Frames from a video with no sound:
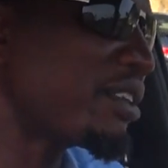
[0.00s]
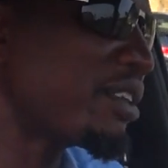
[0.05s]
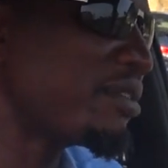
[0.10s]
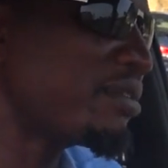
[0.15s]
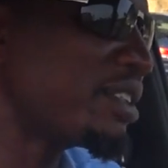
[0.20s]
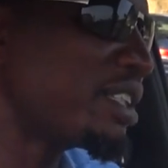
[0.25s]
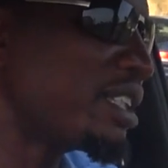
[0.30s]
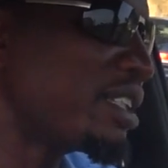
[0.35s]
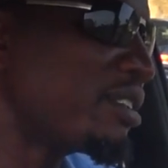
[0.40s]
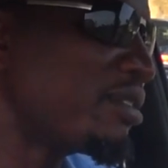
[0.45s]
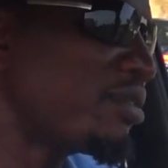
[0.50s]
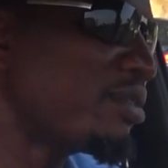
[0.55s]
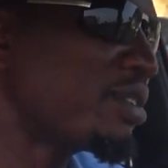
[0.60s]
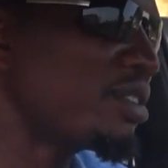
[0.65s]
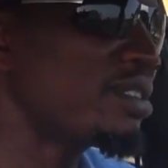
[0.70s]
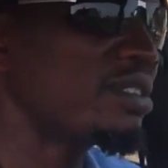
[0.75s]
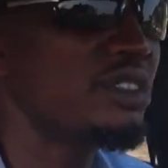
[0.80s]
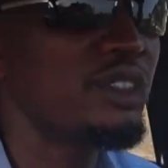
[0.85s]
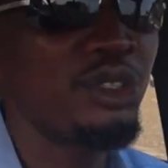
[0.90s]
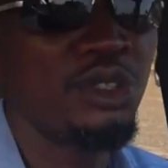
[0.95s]
of the
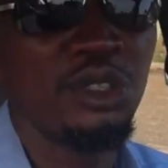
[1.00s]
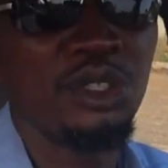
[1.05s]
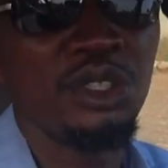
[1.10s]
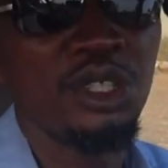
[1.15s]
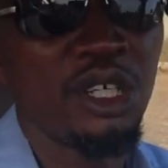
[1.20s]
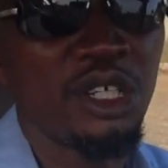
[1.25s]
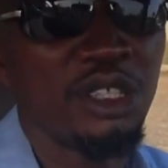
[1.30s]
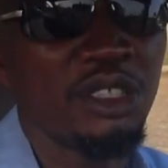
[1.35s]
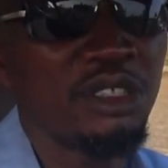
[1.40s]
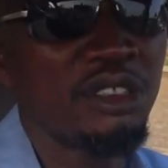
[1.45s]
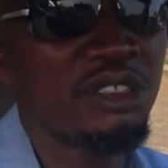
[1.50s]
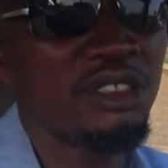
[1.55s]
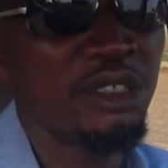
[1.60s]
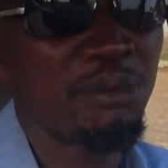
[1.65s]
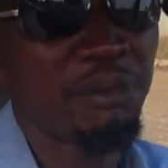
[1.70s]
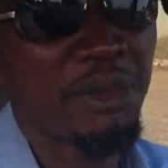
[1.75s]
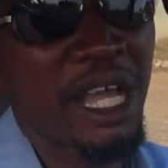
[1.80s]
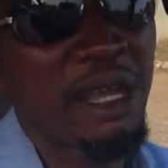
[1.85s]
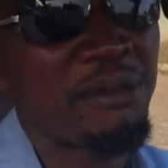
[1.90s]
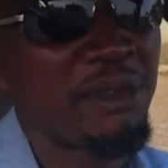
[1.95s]
union, the
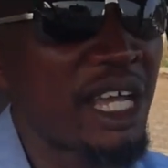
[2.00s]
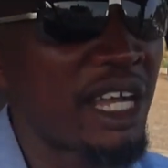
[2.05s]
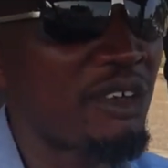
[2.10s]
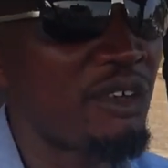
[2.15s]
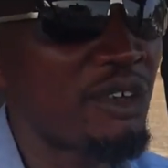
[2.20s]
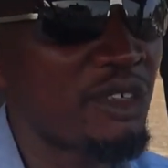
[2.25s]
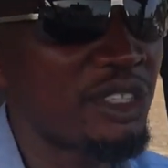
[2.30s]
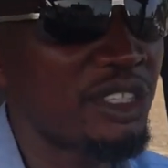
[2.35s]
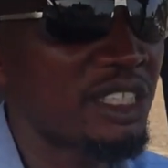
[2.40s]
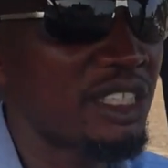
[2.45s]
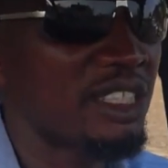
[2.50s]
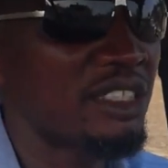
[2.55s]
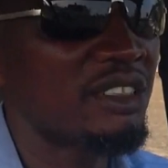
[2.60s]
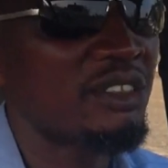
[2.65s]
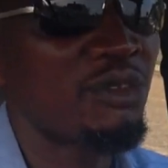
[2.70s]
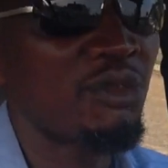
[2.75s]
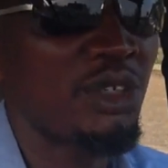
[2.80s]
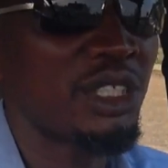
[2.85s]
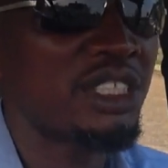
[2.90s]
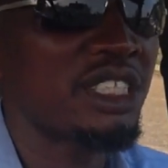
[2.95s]
part that goes in,
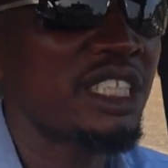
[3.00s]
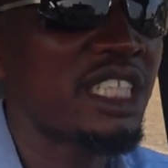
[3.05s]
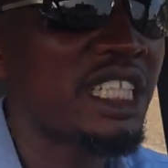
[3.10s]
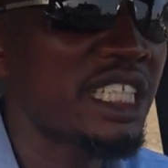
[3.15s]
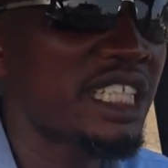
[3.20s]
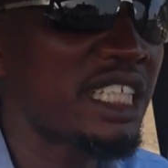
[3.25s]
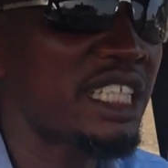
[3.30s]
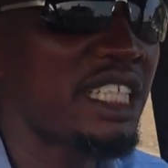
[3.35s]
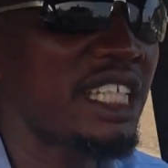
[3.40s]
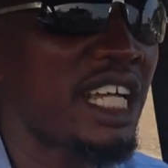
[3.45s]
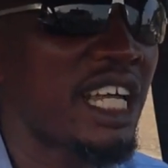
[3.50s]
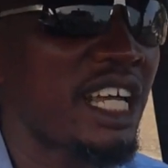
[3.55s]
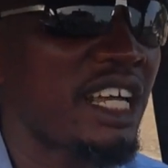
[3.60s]
was leaking